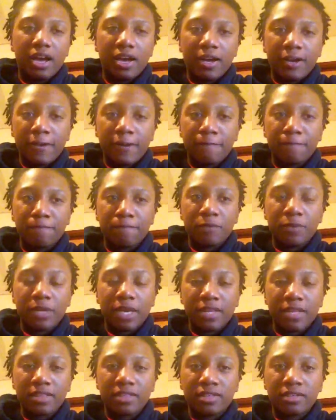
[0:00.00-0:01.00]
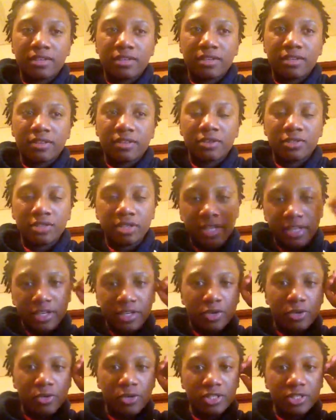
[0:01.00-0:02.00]
Um, you have to. There's an in
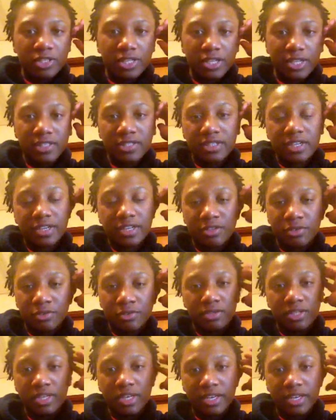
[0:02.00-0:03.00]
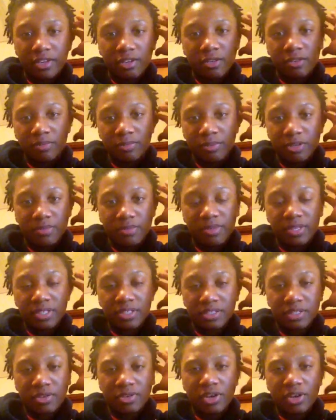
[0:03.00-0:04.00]
the course test that you take. You pretty
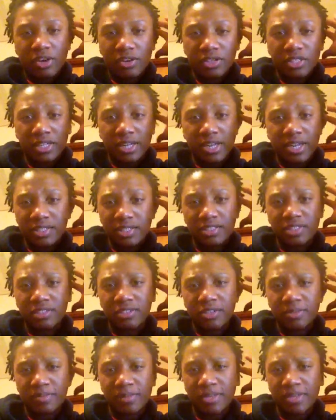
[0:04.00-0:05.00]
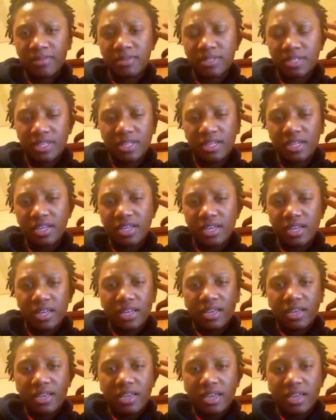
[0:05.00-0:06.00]
much go to all these classes during BMT,
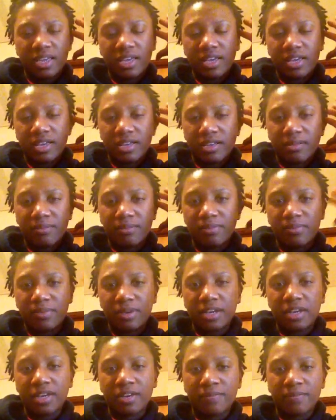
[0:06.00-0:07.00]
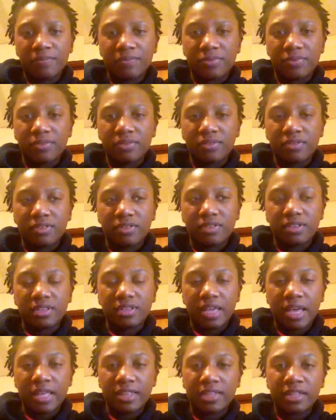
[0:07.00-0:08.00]
and um,
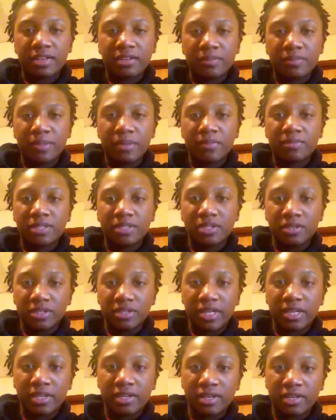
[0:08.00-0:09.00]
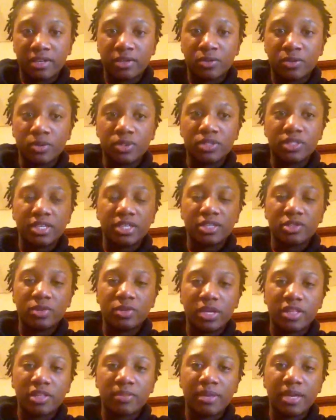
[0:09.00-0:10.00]
at the end of BMT, you take an in the course test.
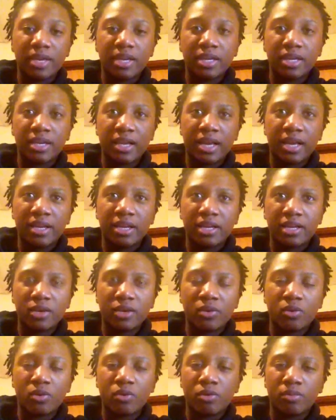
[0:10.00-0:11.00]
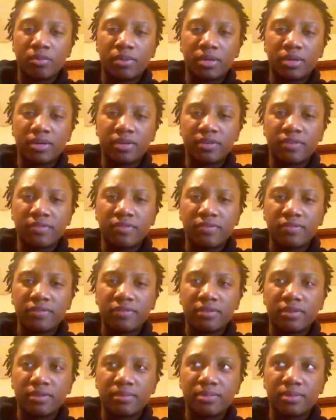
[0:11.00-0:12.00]
You have to make a 90 or above
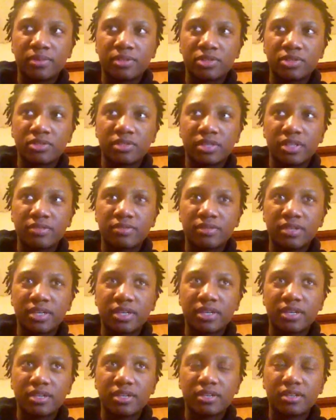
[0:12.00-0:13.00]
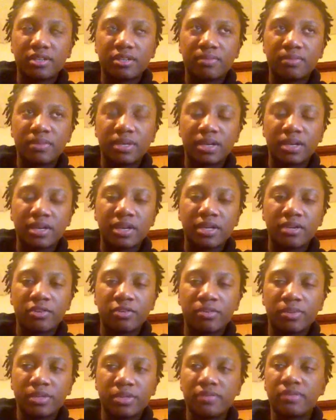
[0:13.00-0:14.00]
I'm pretty sure that's right. Make a 90
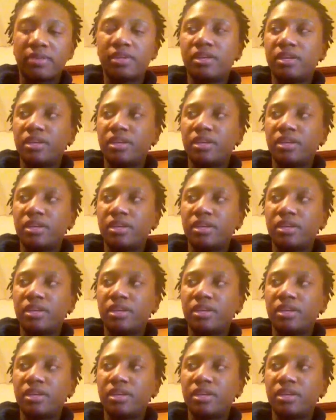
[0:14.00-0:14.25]
or above.